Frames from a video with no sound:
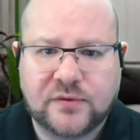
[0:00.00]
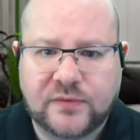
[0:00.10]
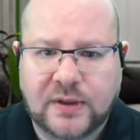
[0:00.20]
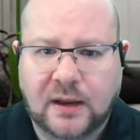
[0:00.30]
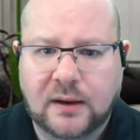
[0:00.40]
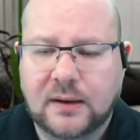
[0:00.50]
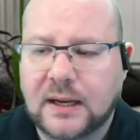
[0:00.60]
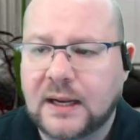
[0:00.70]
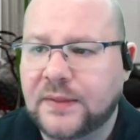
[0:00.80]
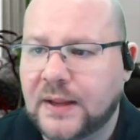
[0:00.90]
of that,
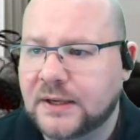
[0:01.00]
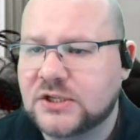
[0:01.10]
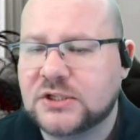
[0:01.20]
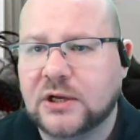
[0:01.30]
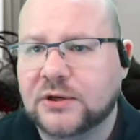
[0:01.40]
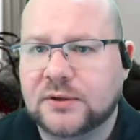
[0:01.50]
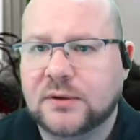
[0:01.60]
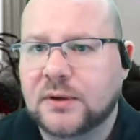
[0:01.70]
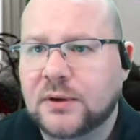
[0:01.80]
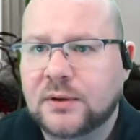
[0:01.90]
and then he started
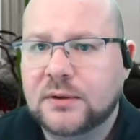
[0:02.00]
mm-hmm.